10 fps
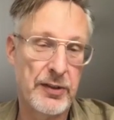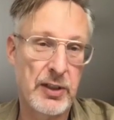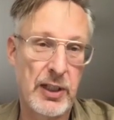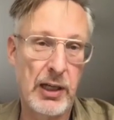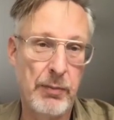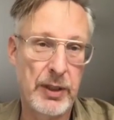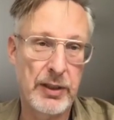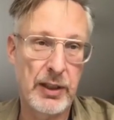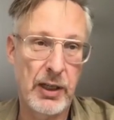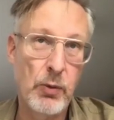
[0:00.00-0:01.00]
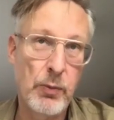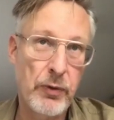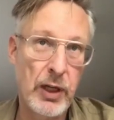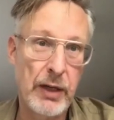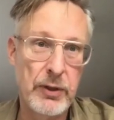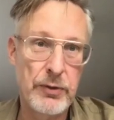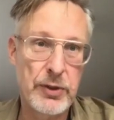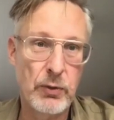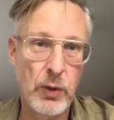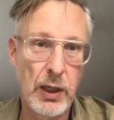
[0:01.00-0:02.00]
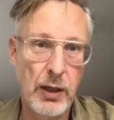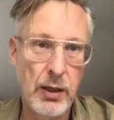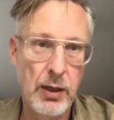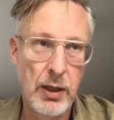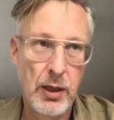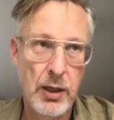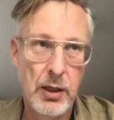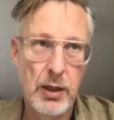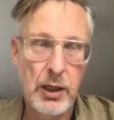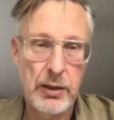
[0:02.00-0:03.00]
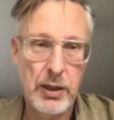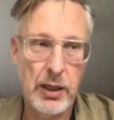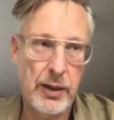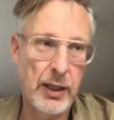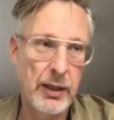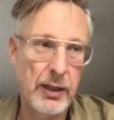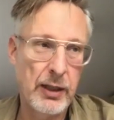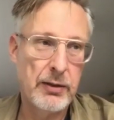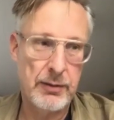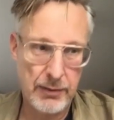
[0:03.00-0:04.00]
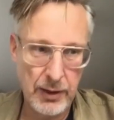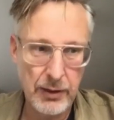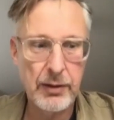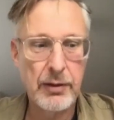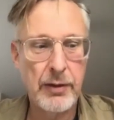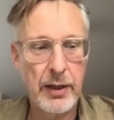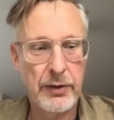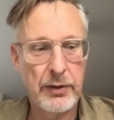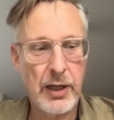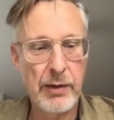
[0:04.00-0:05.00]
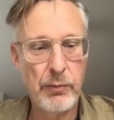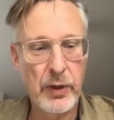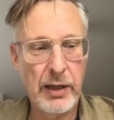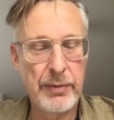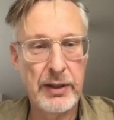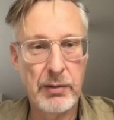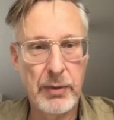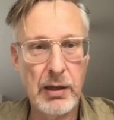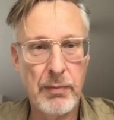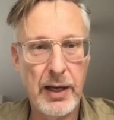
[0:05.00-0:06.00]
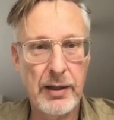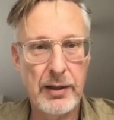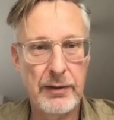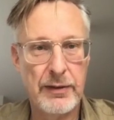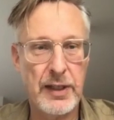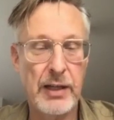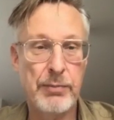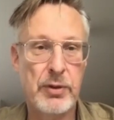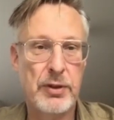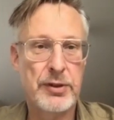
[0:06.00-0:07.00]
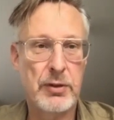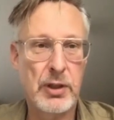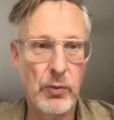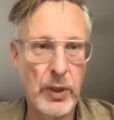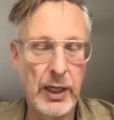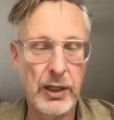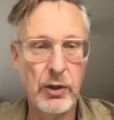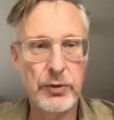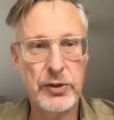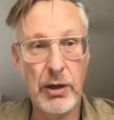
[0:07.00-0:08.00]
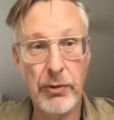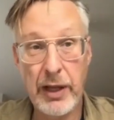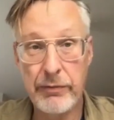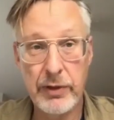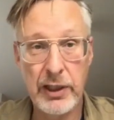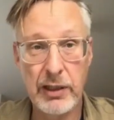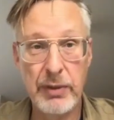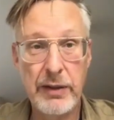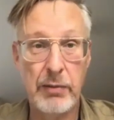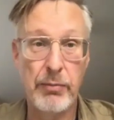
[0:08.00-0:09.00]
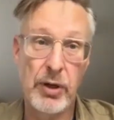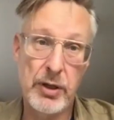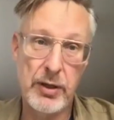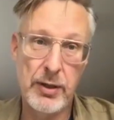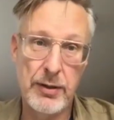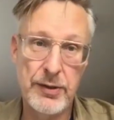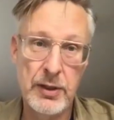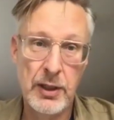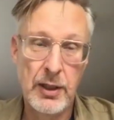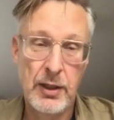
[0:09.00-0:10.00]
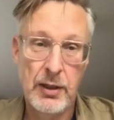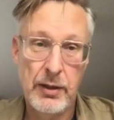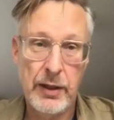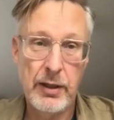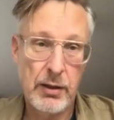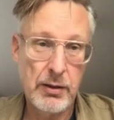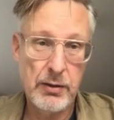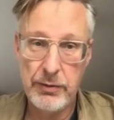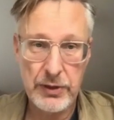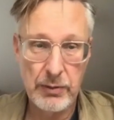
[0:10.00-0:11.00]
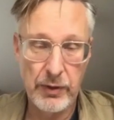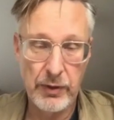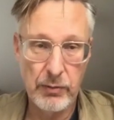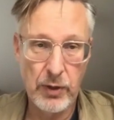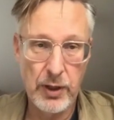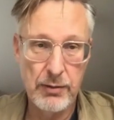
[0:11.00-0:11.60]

an element. And hopefully, I've used it well. I, think that that the time when I meet the middleman in Cyprus or when I go to South Africa and meet the murderers, they are some of the more